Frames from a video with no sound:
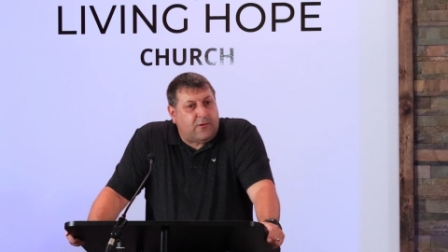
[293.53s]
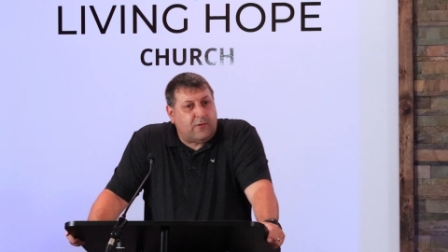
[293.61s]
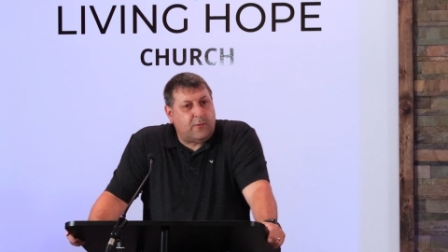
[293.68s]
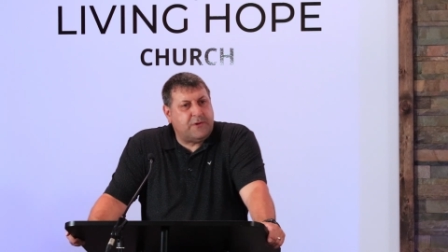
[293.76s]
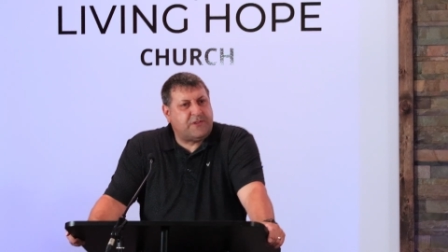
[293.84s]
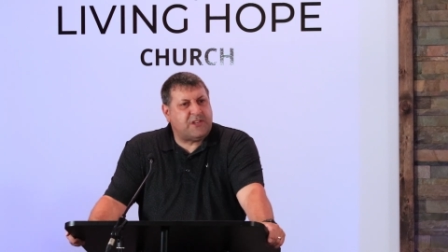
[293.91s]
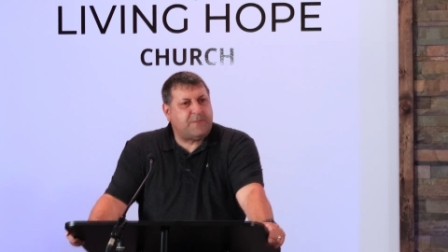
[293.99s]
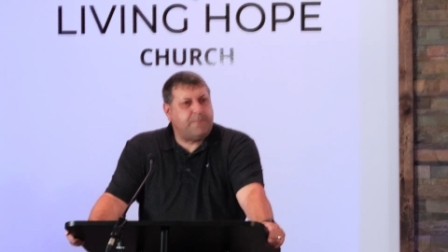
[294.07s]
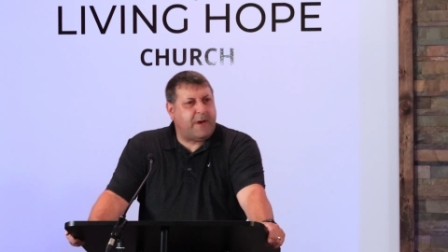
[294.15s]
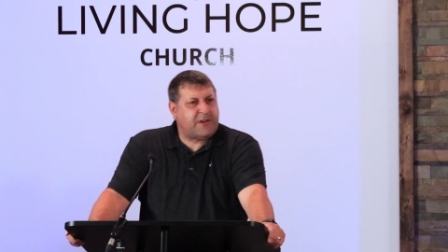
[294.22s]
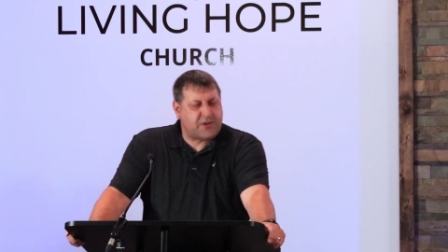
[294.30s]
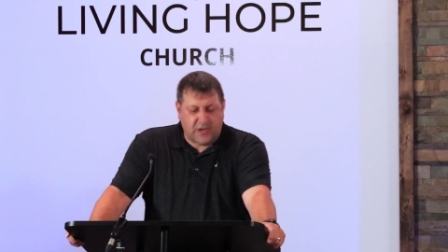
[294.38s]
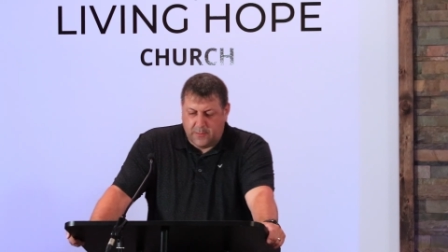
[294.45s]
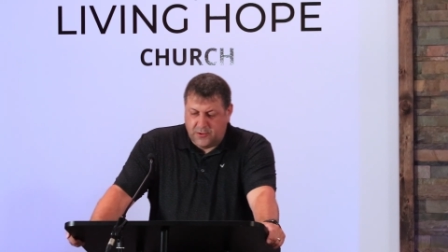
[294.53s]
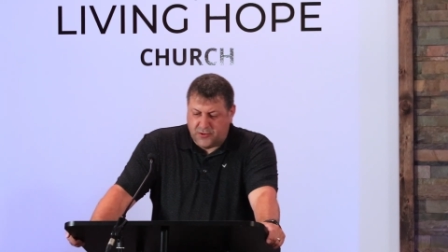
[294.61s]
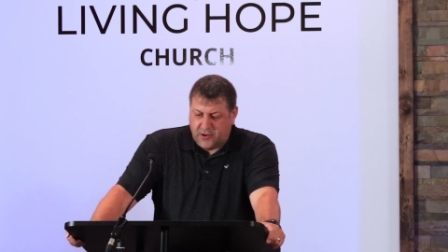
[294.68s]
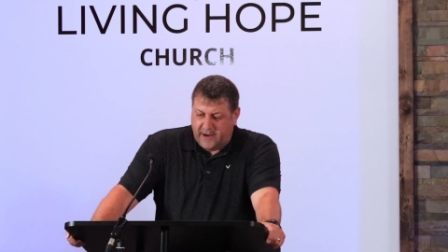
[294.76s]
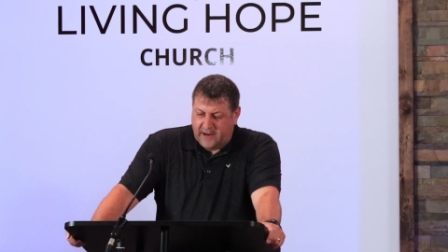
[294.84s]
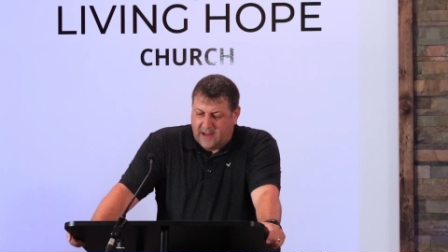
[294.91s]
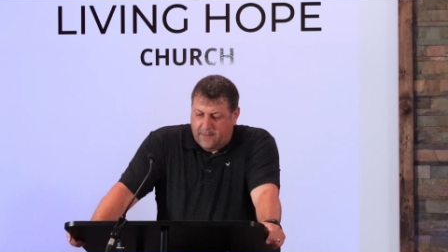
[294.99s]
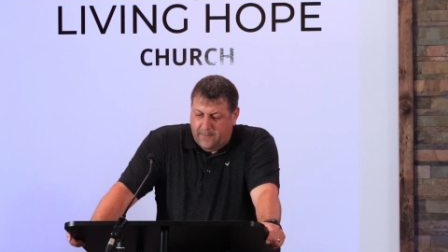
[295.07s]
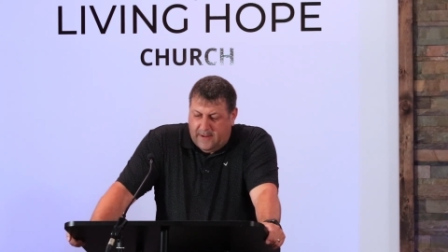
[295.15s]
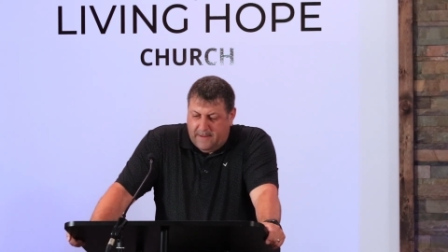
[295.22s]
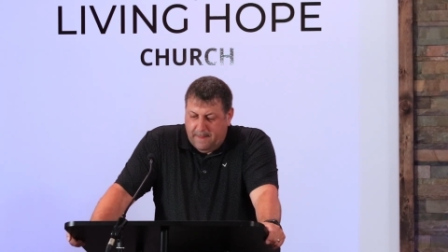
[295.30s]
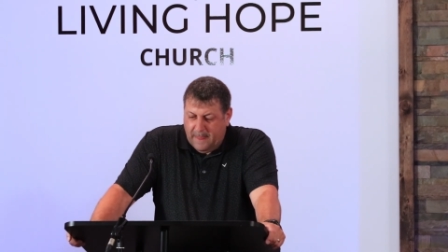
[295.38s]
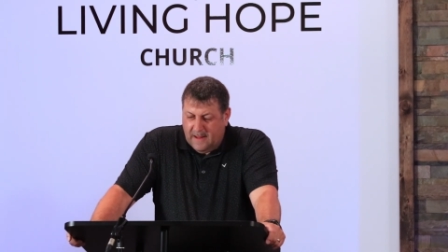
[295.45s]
So there was this mixture that was trying to come in.